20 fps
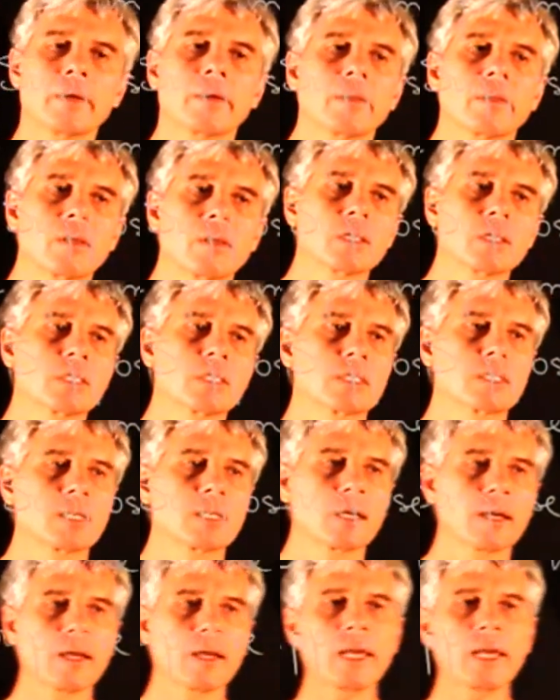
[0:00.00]
this
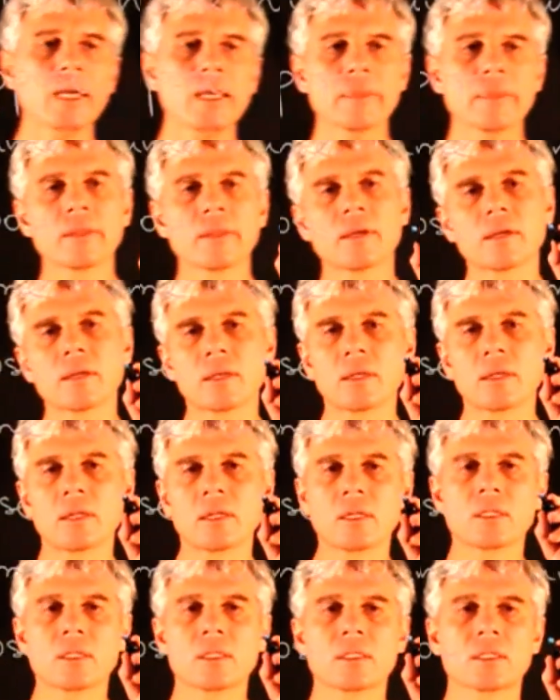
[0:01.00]
n
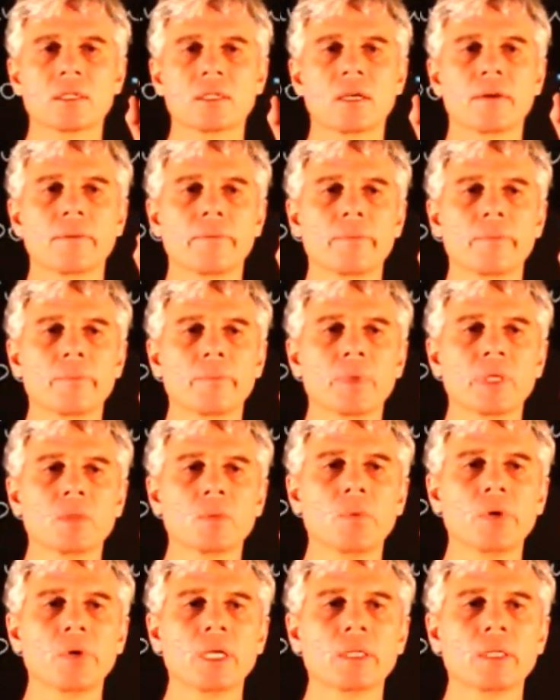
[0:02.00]
is
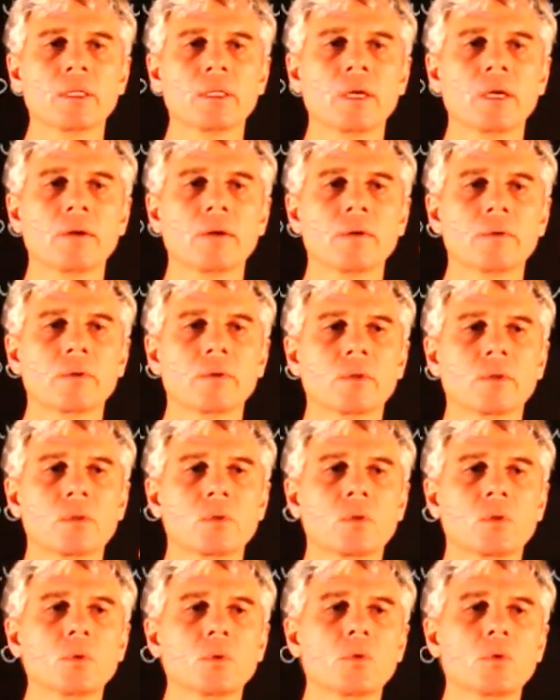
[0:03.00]
between
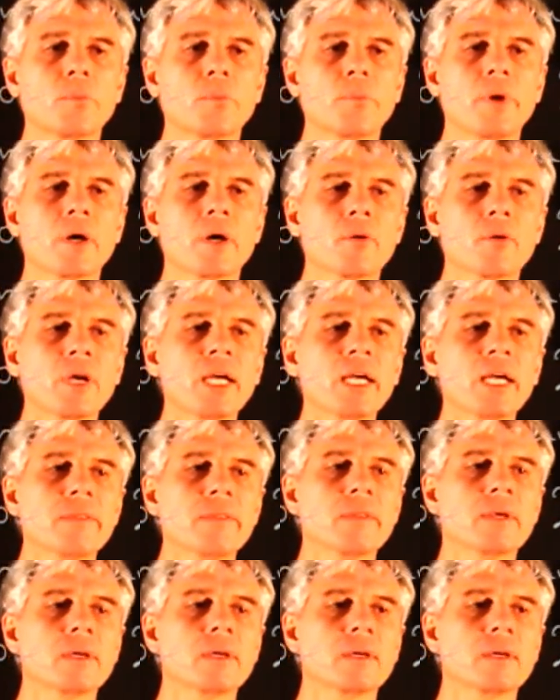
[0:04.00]
2 to the power n